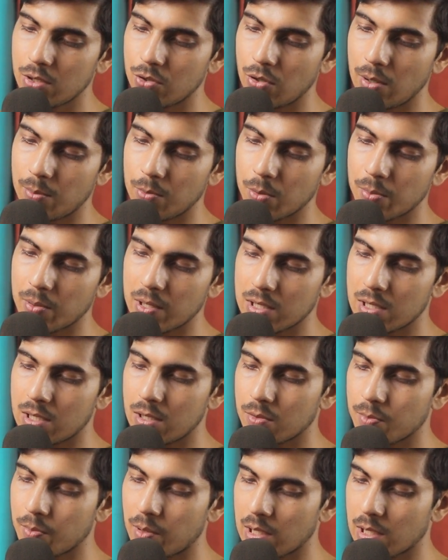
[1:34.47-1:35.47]
You have to press
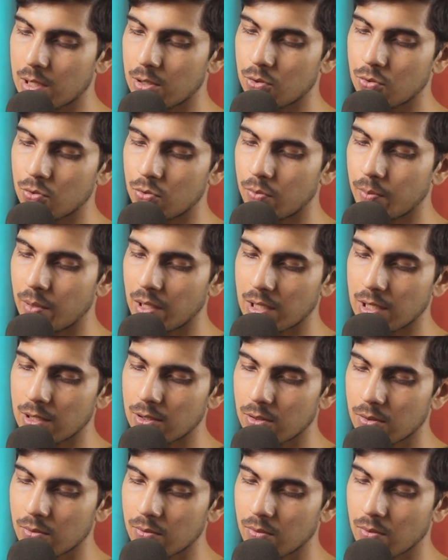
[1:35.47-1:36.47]
this button to make it
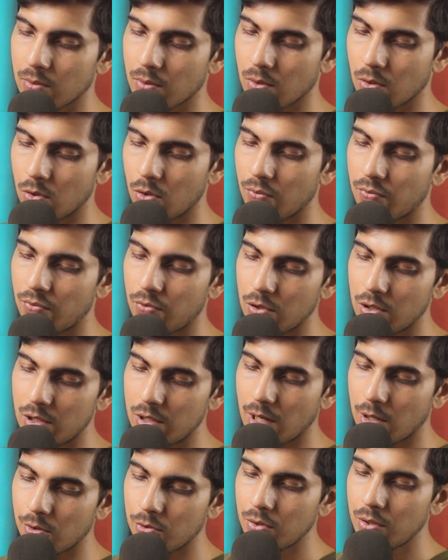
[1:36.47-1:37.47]
go full
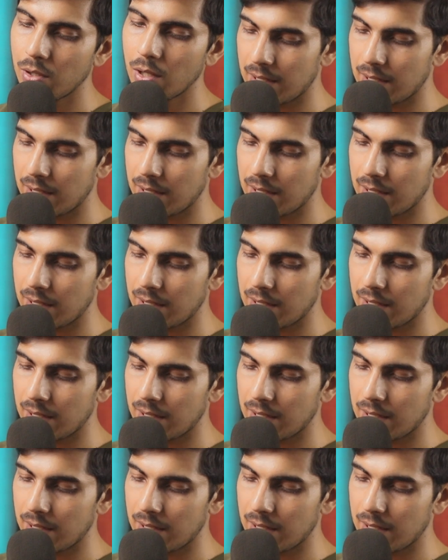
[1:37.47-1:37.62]
down.